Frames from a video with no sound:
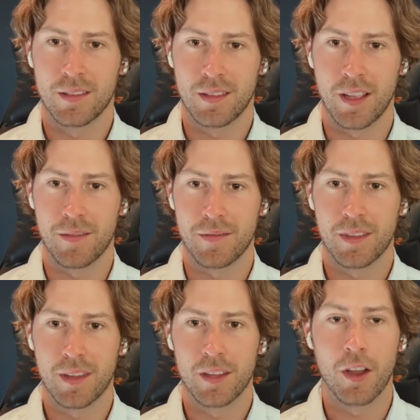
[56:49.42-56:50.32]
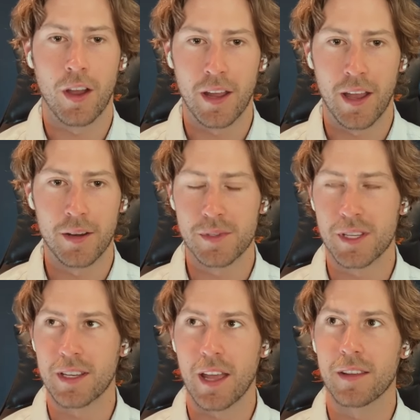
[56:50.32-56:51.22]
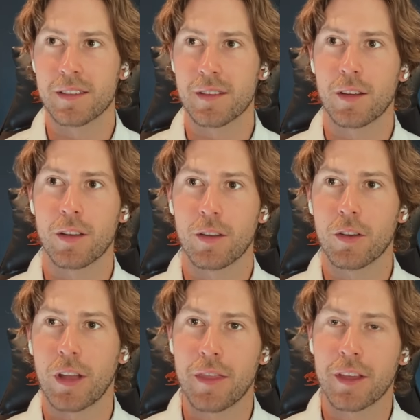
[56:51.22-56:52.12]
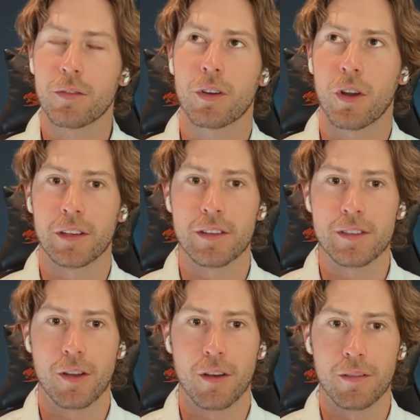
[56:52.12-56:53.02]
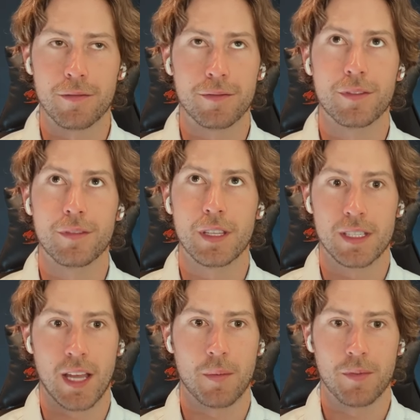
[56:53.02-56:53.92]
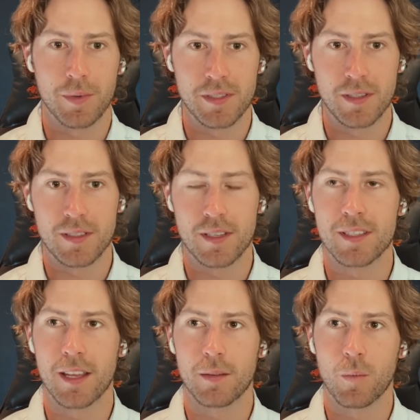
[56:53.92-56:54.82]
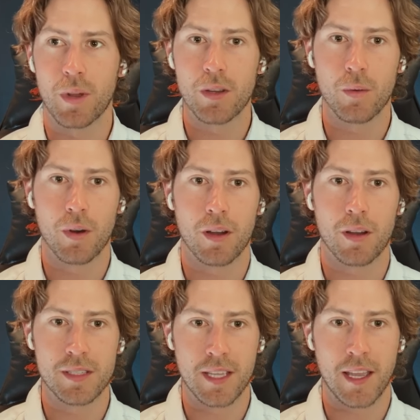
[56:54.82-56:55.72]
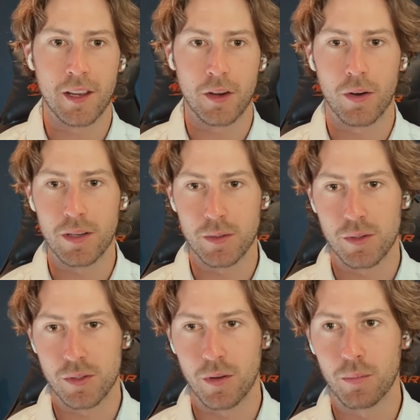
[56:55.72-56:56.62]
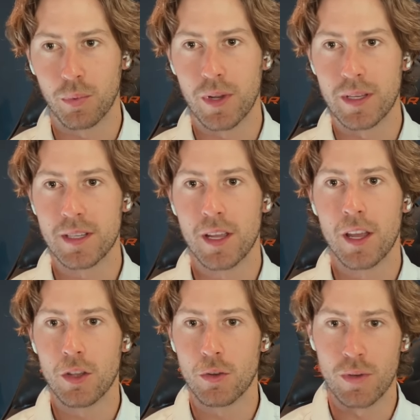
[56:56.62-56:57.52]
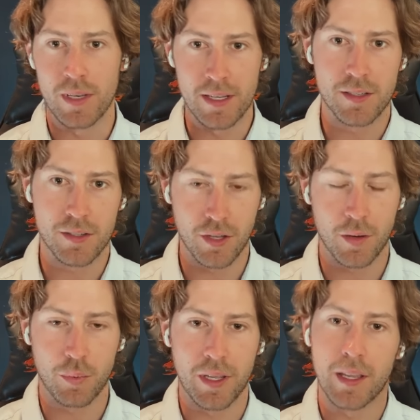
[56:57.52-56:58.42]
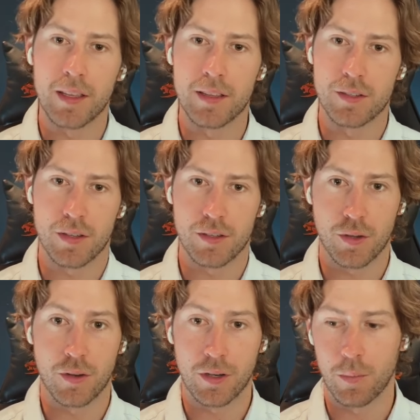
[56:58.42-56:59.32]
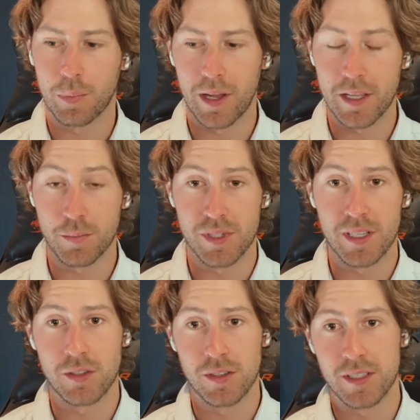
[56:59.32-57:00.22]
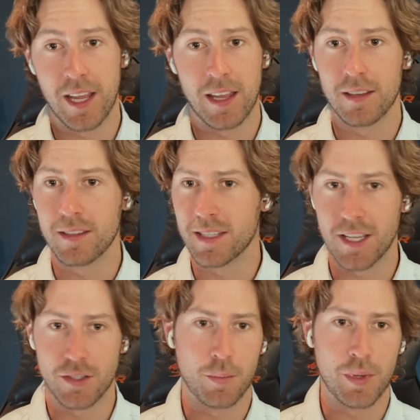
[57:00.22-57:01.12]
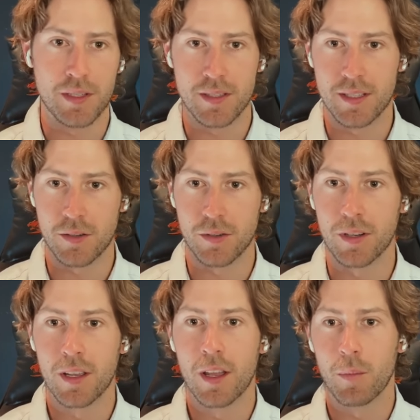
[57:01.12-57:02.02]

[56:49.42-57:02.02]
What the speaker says: Yeah, no, 100%. And look, I think regardless of the type of business, is that when you are scaling and growing to a certain point, you need to start bringing in certain compliance procedures, standards, SOPs, etc.